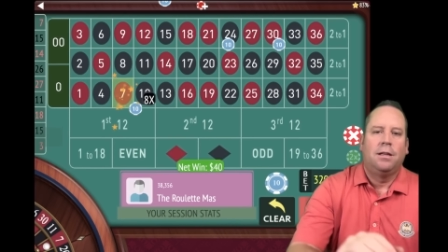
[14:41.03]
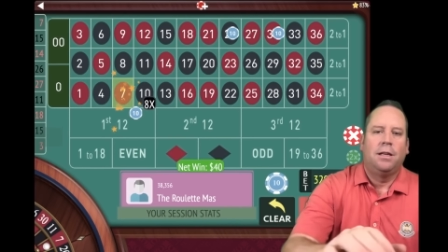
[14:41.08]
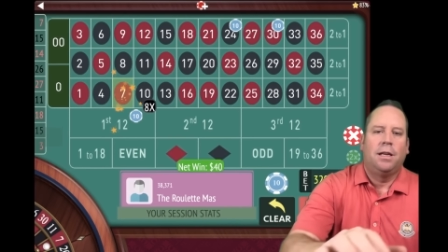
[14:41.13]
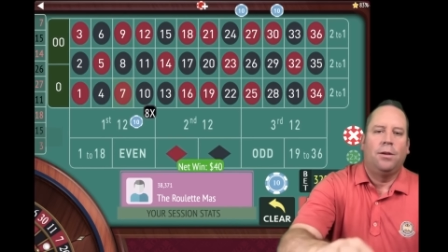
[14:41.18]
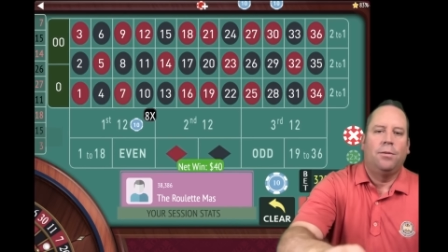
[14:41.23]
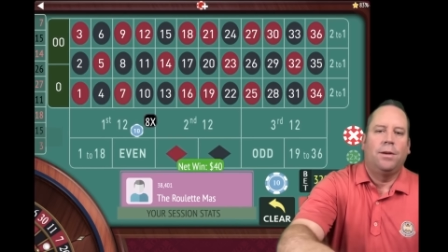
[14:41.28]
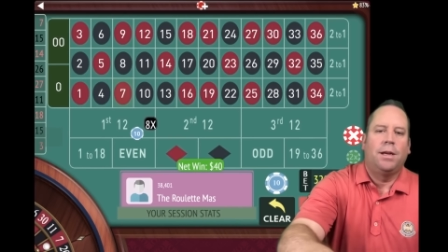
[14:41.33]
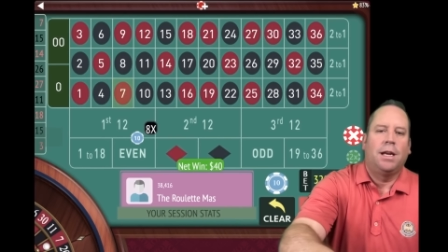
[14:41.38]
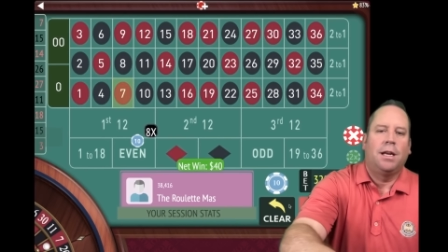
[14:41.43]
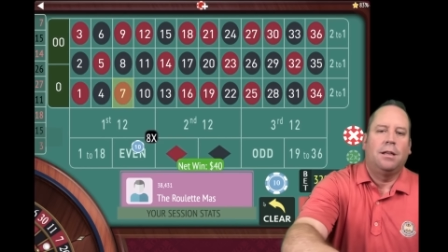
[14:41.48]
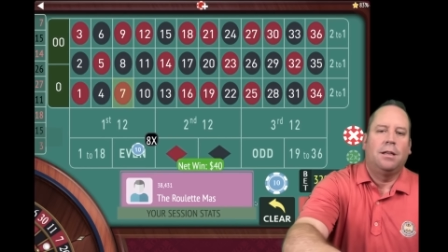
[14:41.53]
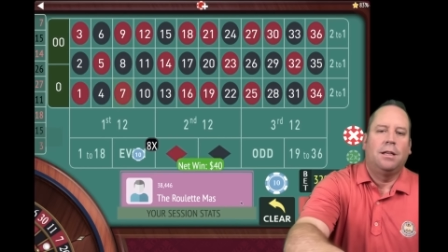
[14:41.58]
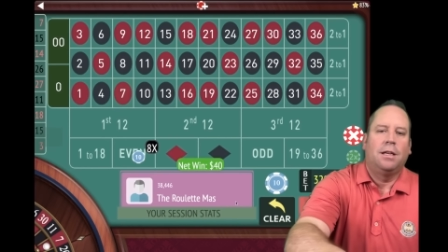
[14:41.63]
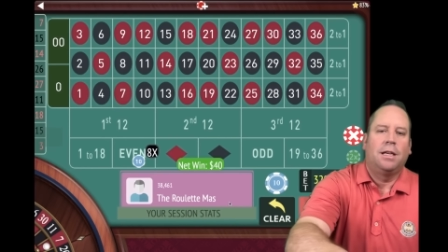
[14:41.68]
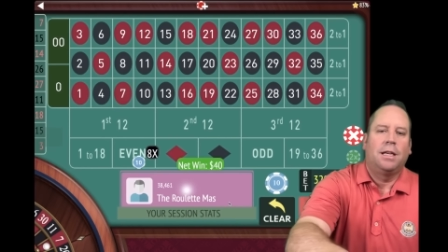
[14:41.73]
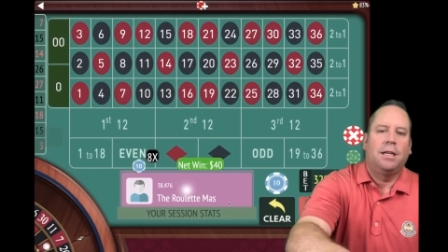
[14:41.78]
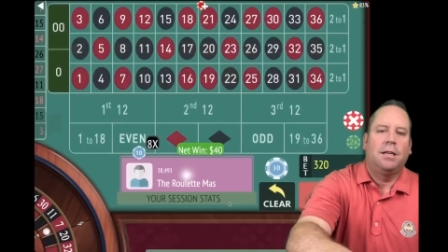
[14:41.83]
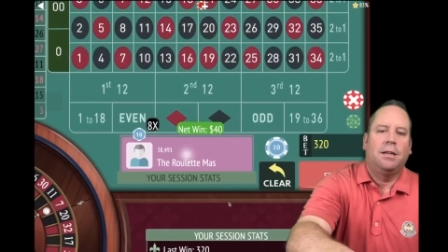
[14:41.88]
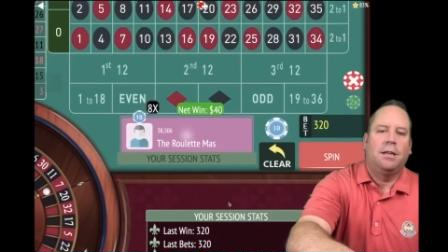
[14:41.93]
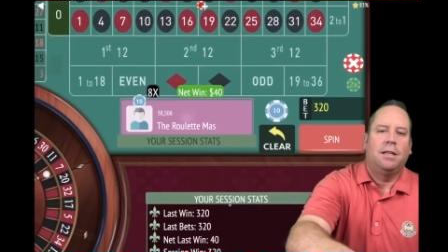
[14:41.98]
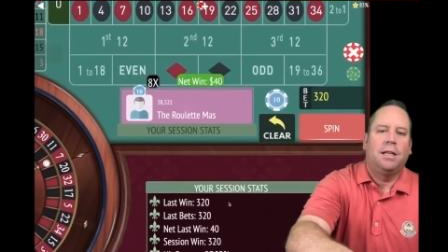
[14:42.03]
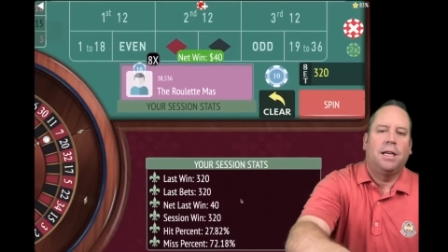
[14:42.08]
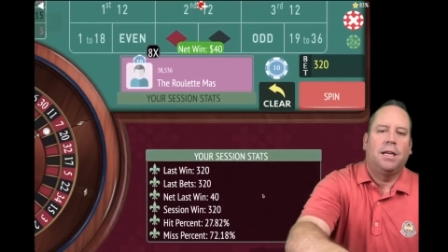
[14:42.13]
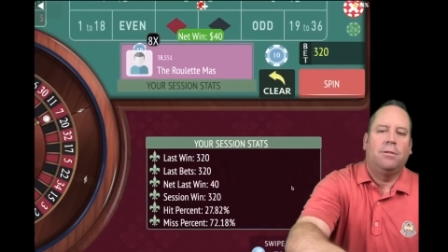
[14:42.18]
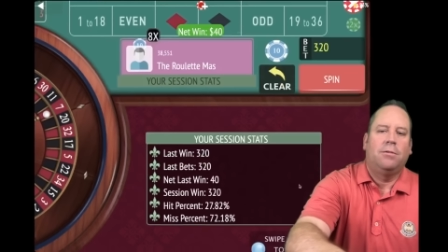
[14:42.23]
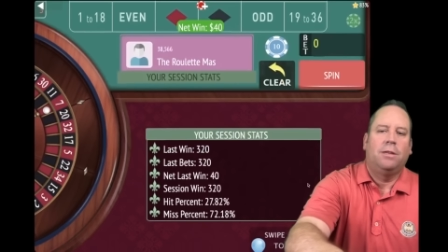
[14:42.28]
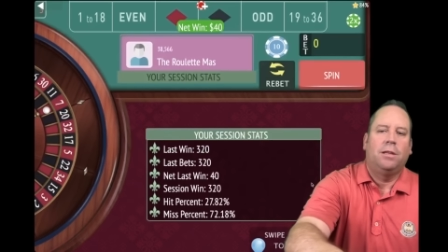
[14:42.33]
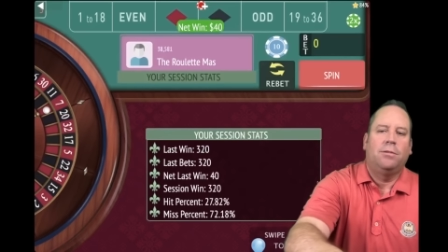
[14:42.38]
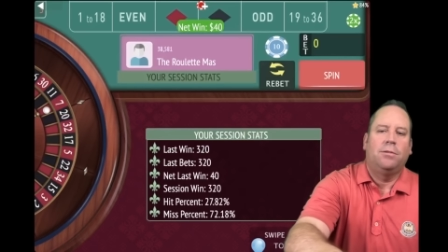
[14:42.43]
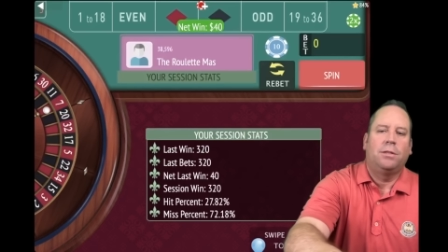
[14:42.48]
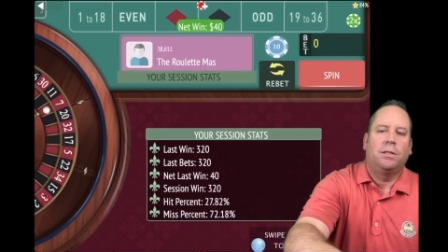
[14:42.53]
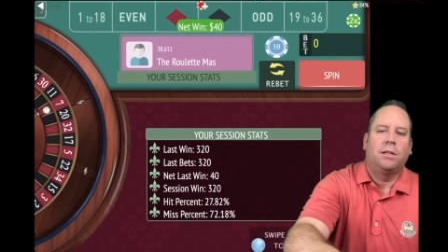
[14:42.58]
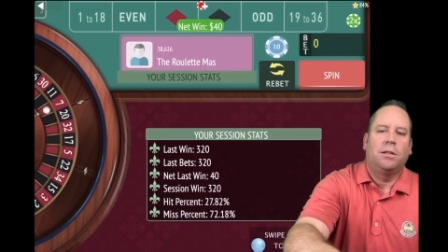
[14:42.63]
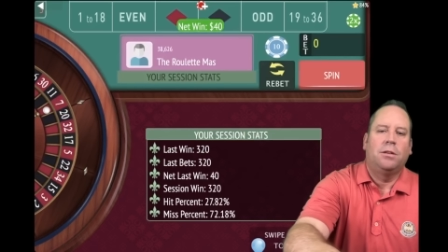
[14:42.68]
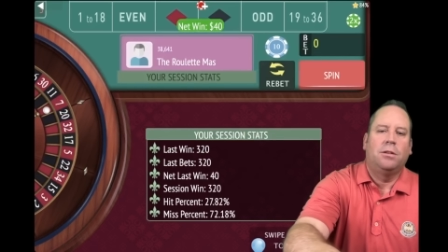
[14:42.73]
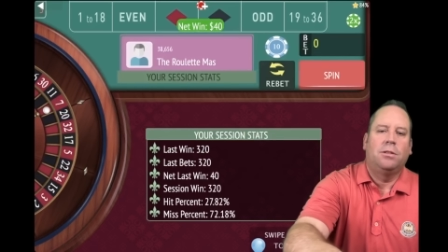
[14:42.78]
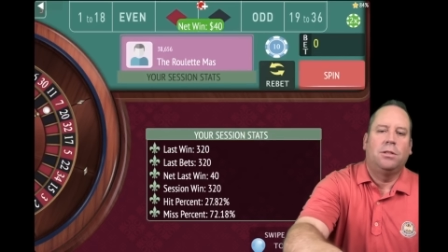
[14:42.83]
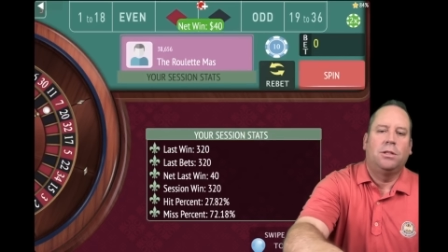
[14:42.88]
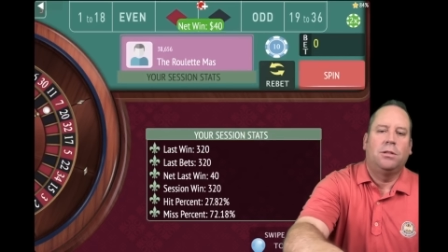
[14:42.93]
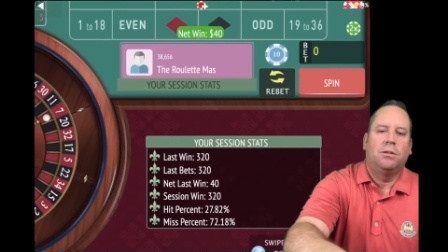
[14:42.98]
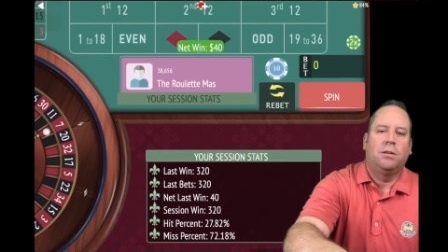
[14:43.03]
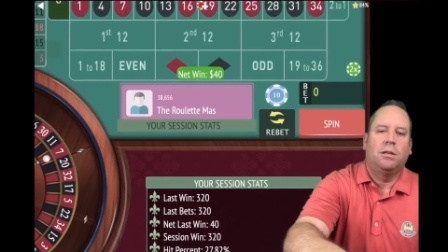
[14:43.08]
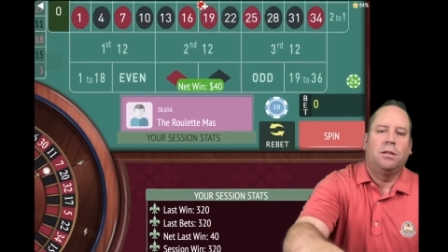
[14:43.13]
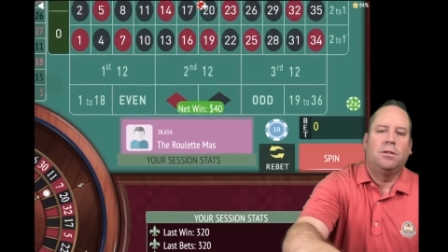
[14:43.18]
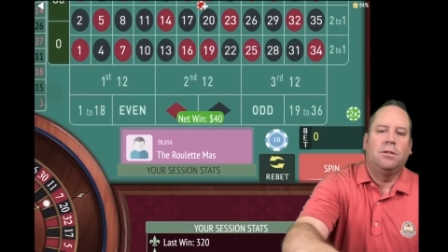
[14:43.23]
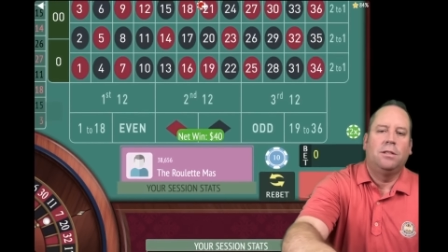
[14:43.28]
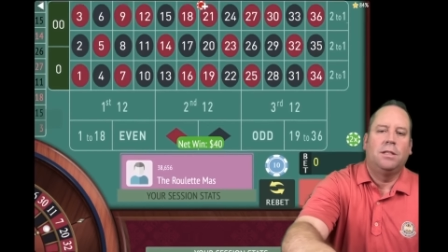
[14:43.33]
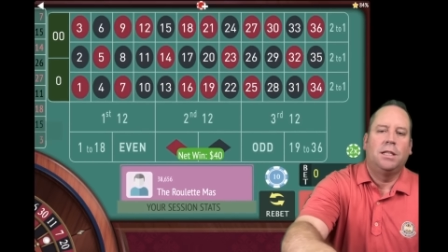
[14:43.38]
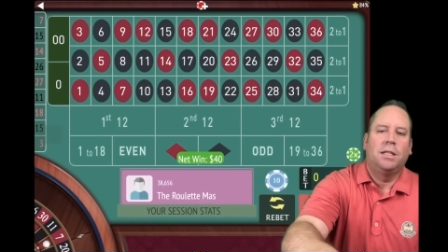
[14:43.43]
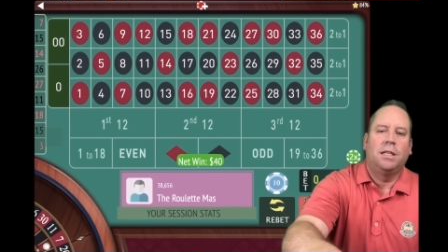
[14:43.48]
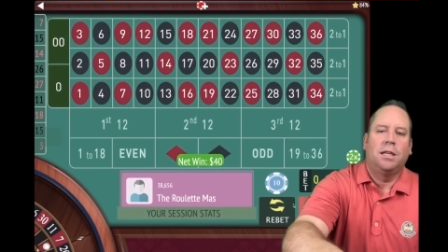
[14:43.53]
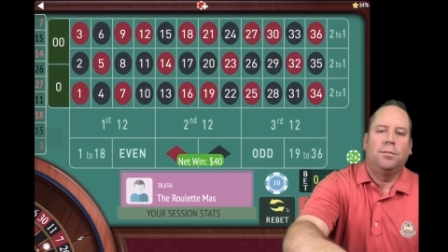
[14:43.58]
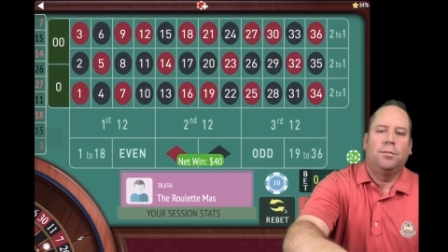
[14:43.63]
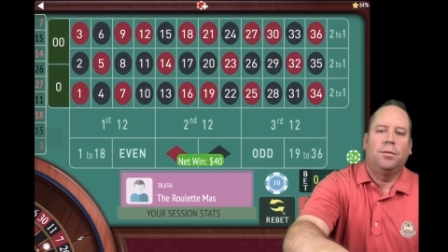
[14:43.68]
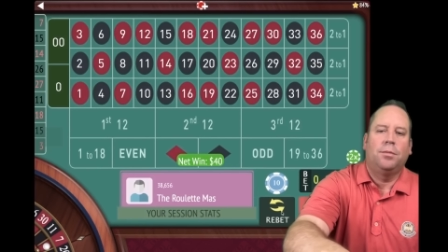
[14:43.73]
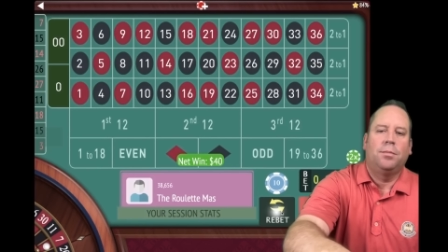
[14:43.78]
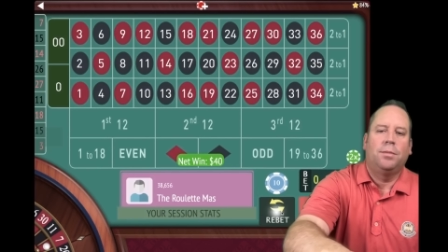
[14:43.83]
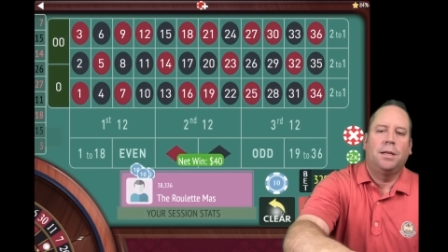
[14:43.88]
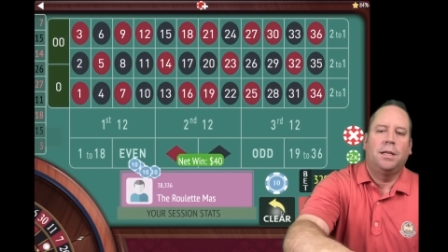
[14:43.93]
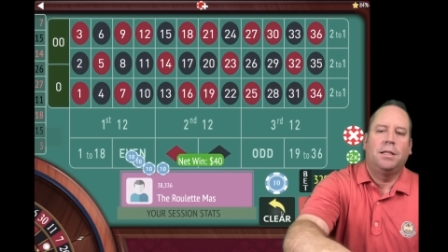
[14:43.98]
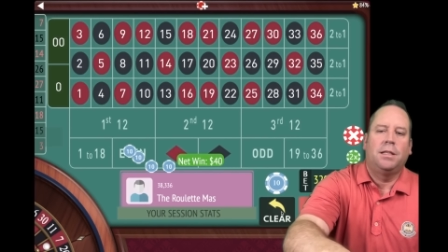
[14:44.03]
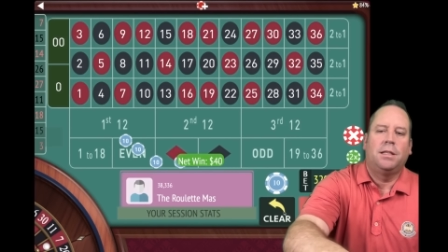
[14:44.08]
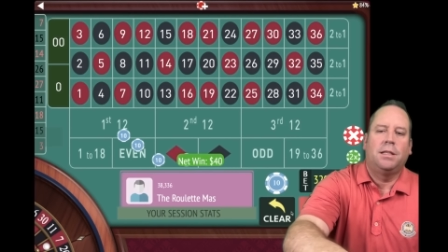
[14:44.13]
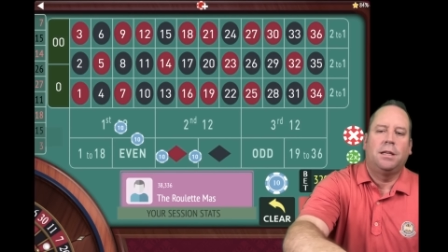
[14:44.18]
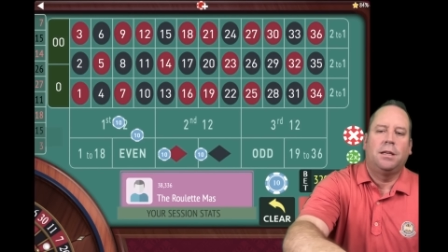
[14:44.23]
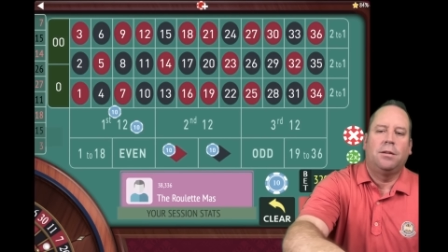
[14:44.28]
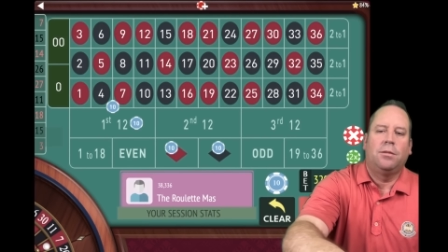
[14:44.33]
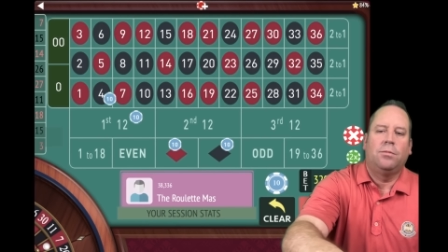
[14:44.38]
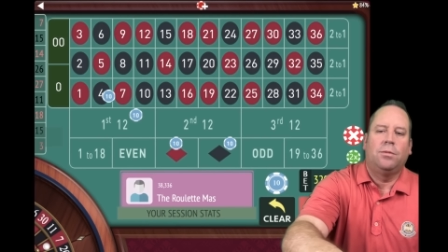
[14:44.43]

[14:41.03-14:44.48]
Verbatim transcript: And we got lucky on that one. It was close to a losing number, but uh,